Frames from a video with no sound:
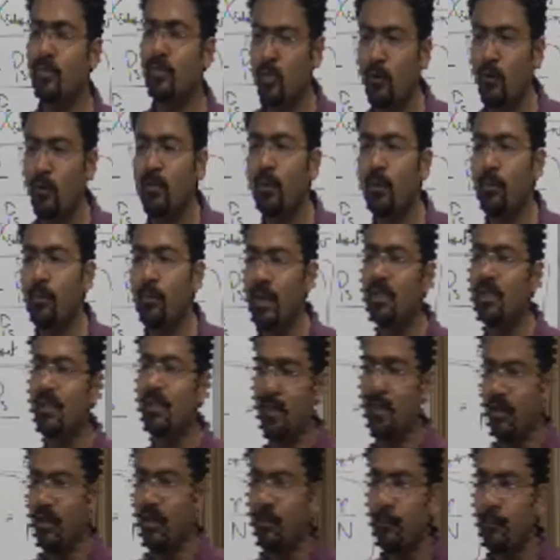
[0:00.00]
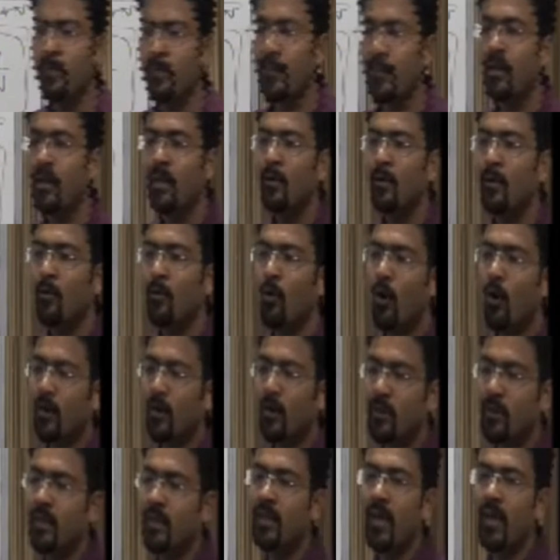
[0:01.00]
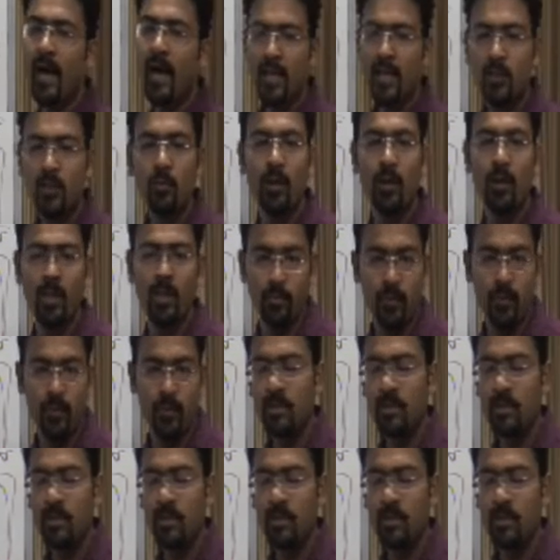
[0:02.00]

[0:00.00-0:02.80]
them easily, not the actual numbers.